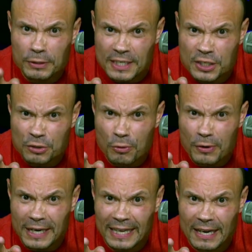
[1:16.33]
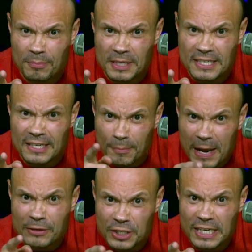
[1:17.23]
this story at NBC
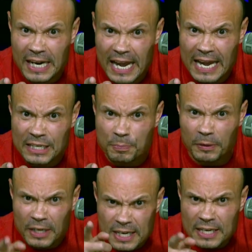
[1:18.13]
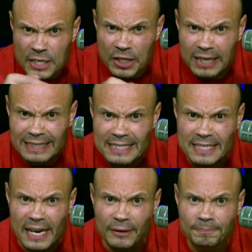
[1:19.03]
about Gina Haspel. Check this
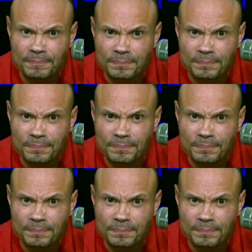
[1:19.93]
out.